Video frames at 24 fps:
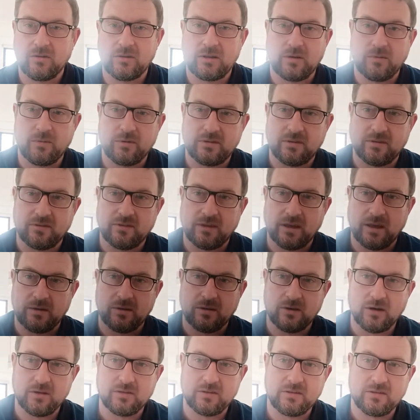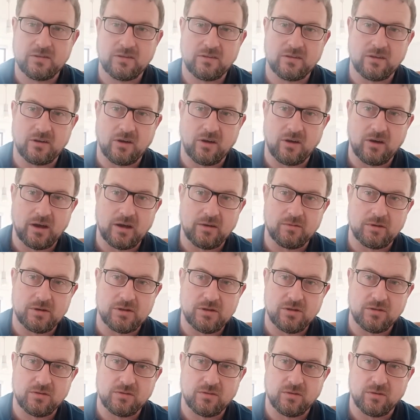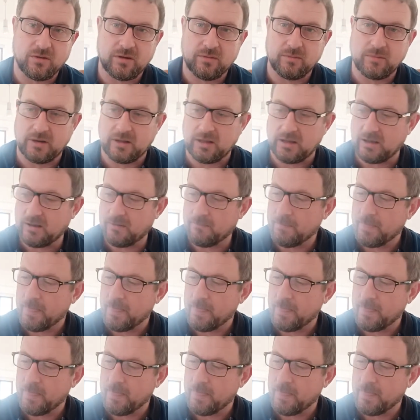There was the same code. This is an Irish document here.